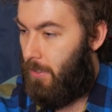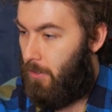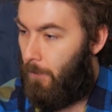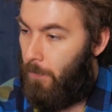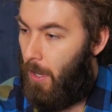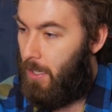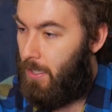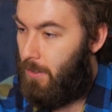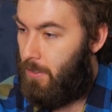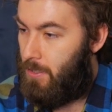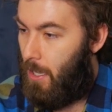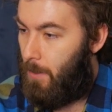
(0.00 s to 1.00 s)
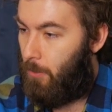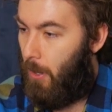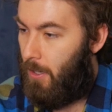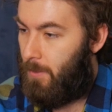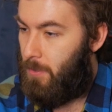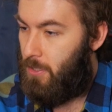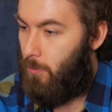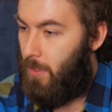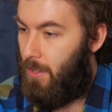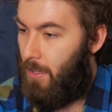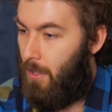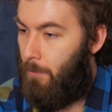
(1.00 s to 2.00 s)
defining the dot product
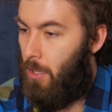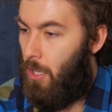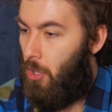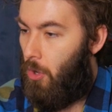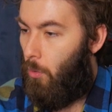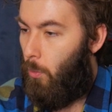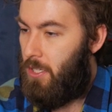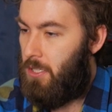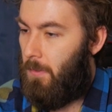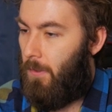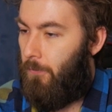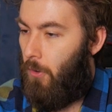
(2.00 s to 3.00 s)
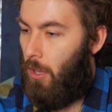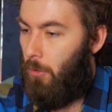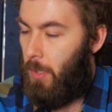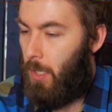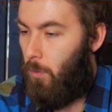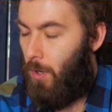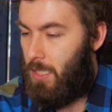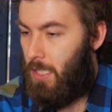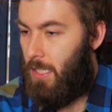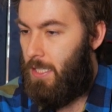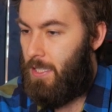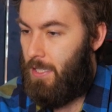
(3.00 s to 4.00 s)
between them. Which of the following
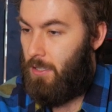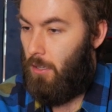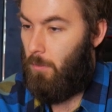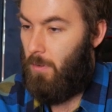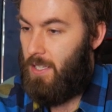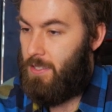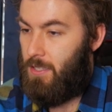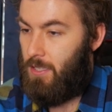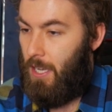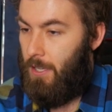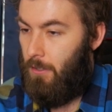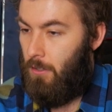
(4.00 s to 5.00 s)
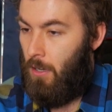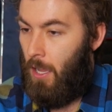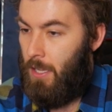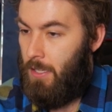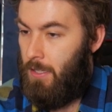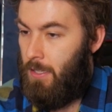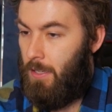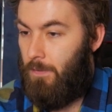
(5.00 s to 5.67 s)
quantities is a Lorentz scalar, i.e.